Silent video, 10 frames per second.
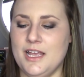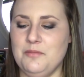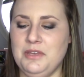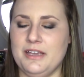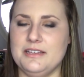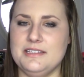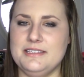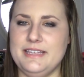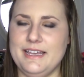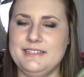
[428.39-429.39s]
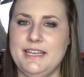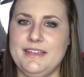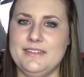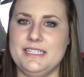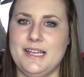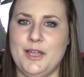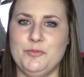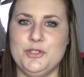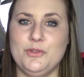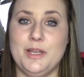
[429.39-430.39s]
because they had taken the
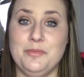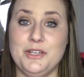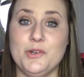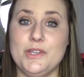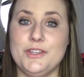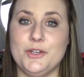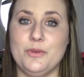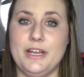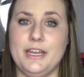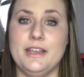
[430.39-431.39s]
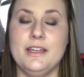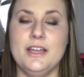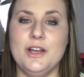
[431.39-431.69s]
time to let me know that their wedding